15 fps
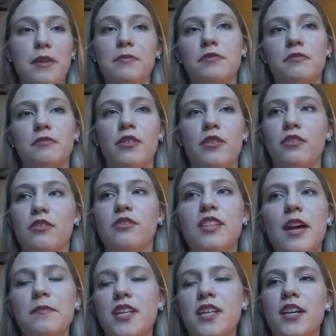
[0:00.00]
on your
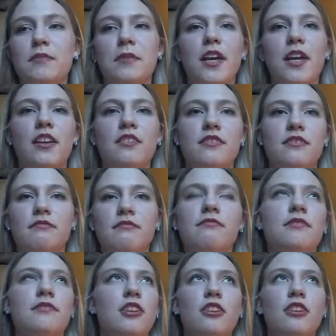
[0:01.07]
subject, because
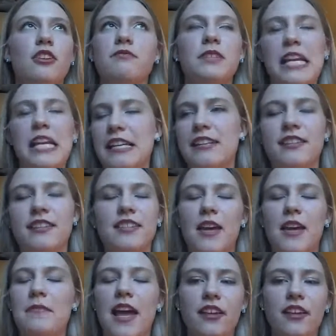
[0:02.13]
you sit in the same
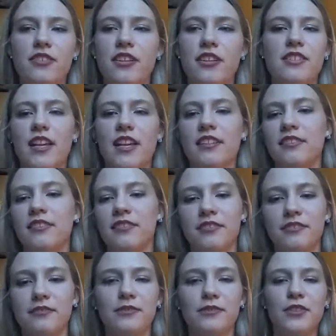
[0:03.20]
lectures and
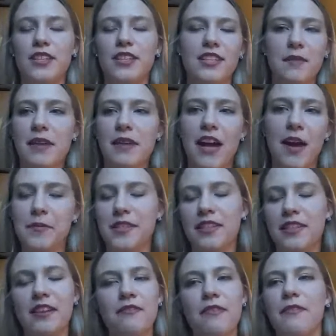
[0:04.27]
do the same labs and
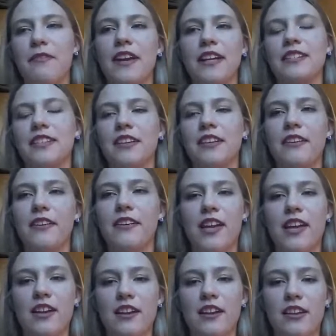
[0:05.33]
everything. So
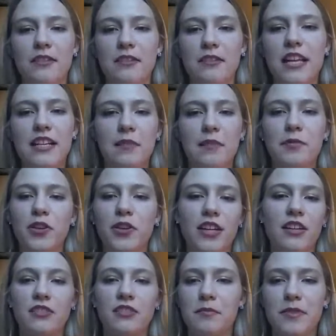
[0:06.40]
you will end up talking to
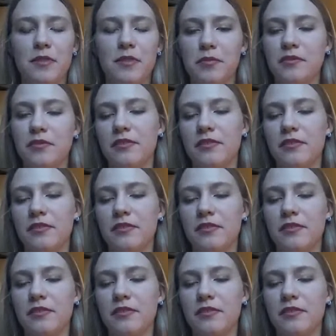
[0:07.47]
people.